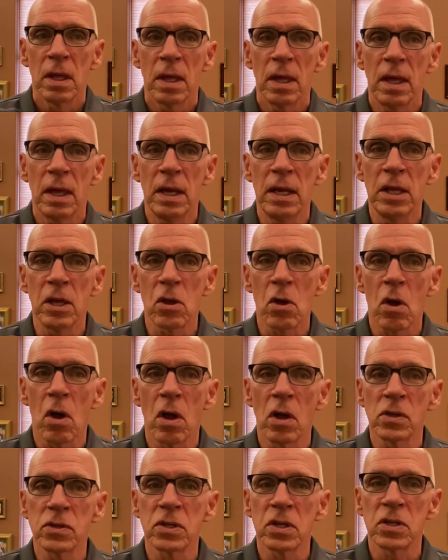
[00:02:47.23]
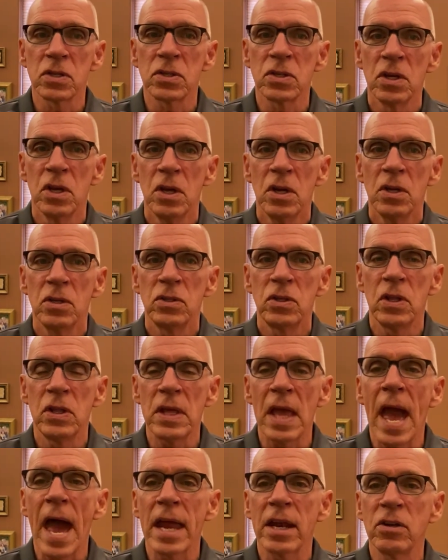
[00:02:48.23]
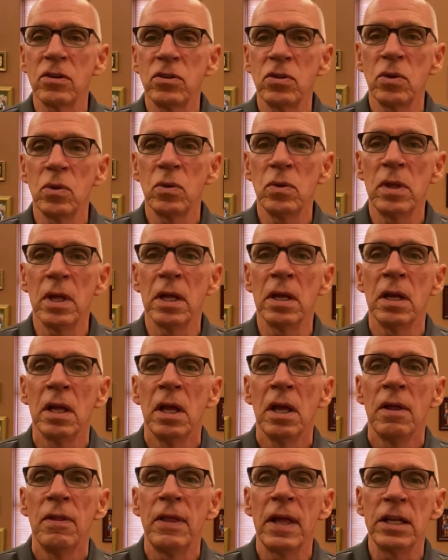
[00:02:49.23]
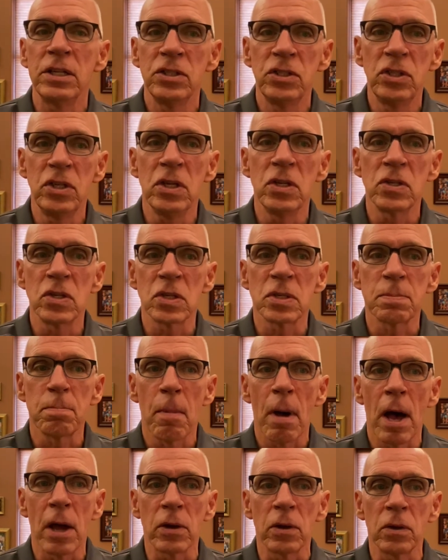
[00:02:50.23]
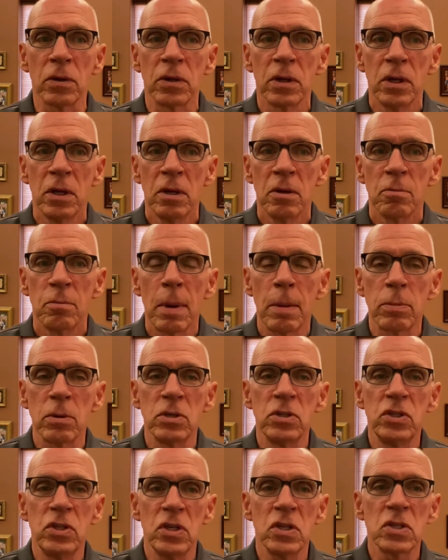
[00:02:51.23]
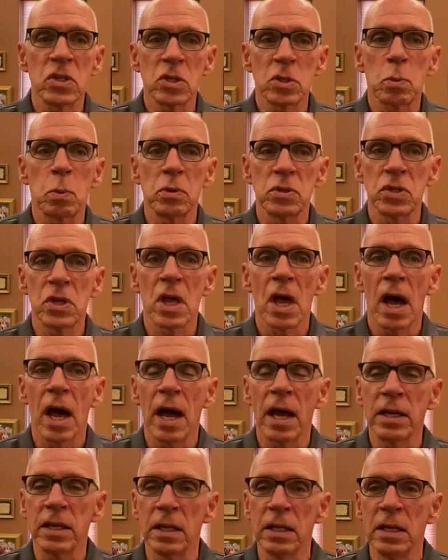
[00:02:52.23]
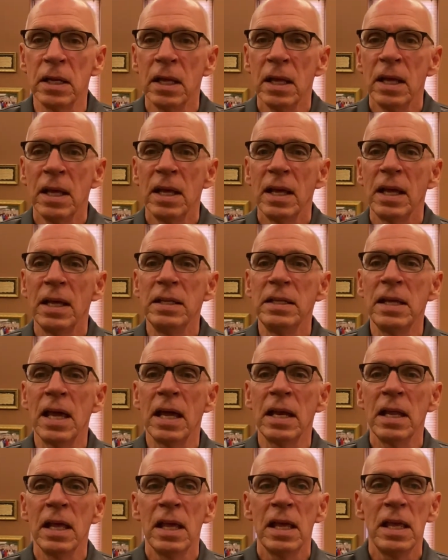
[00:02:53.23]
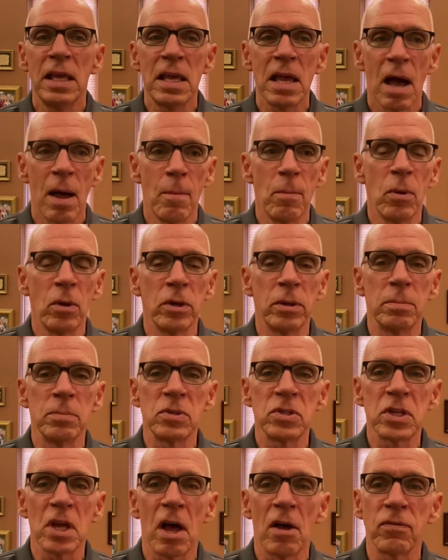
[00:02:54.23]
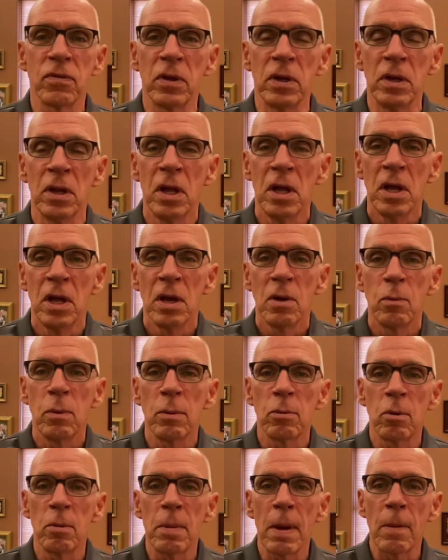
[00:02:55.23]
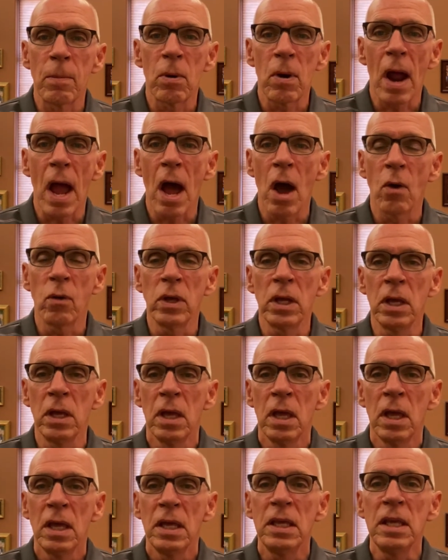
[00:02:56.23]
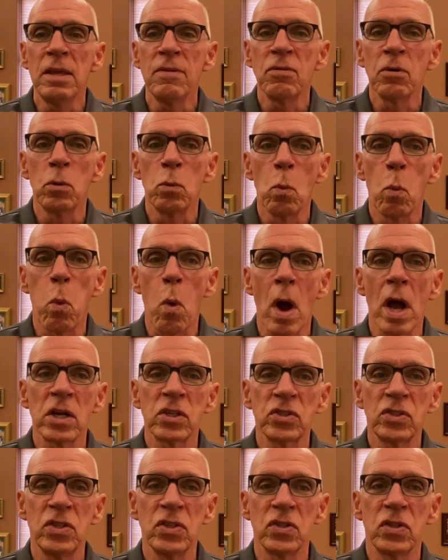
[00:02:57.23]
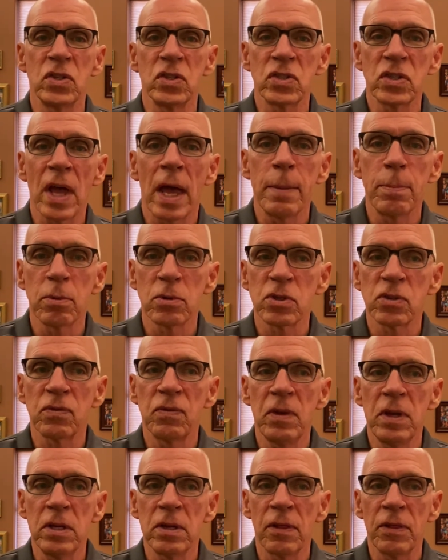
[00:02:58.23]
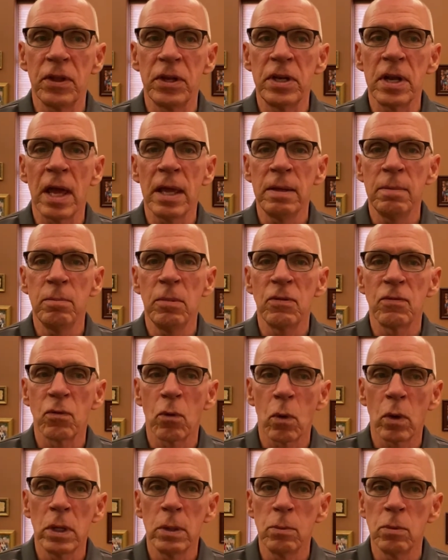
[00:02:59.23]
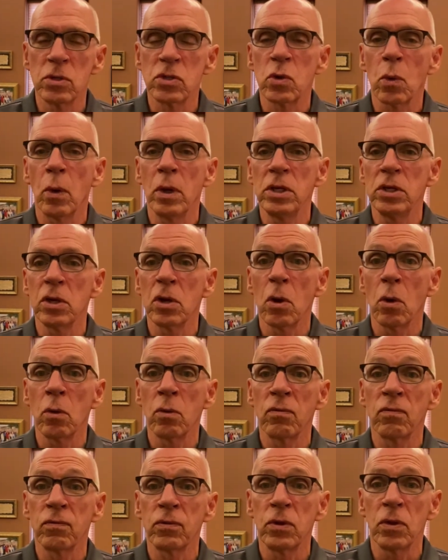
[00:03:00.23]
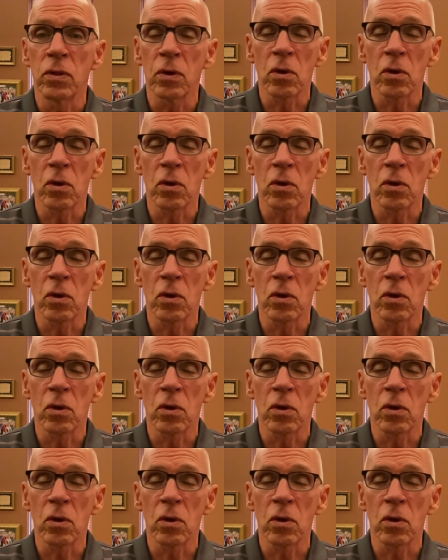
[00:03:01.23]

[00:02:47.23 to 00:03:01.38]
And he calls us to the attitude that Jesus modeled. Remember, Jesus was God, and yet he humbled himself. And we remember how he even washed his disciples' feet on the night before he was going to go to the